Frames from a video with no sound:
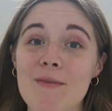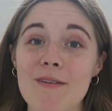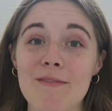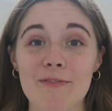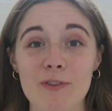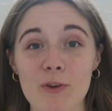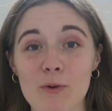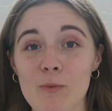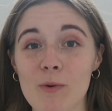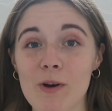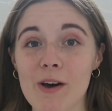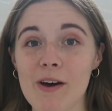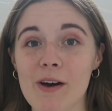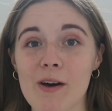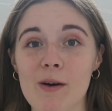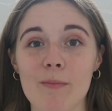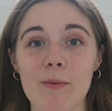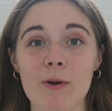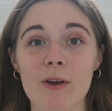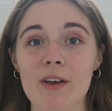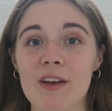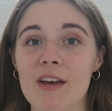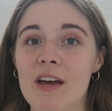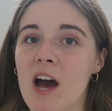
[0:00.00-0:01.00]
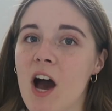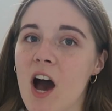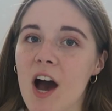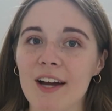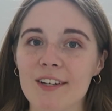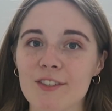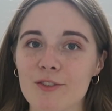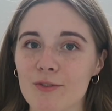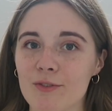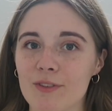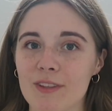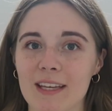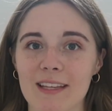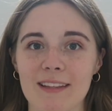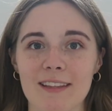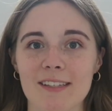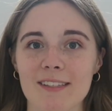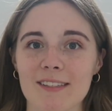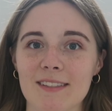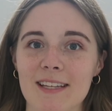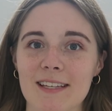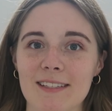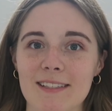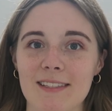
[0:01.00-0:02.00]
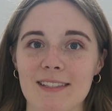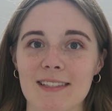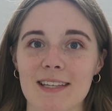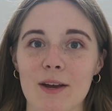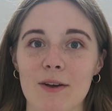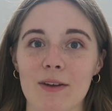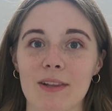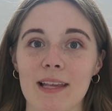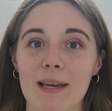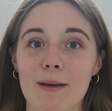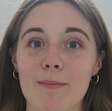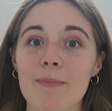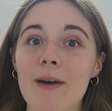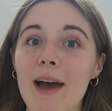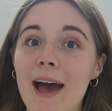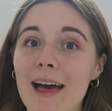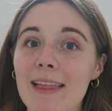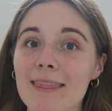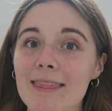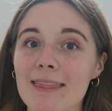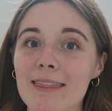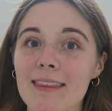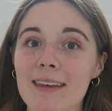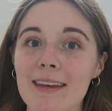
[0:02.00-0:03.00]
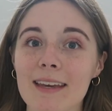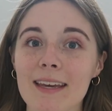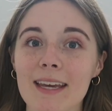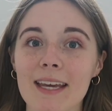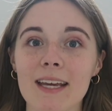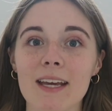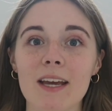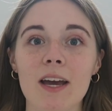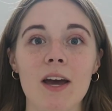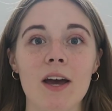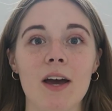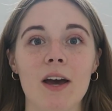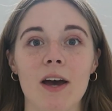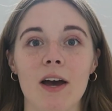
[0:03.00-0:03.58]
if you will, but I don't think that's necessarily a bad thing.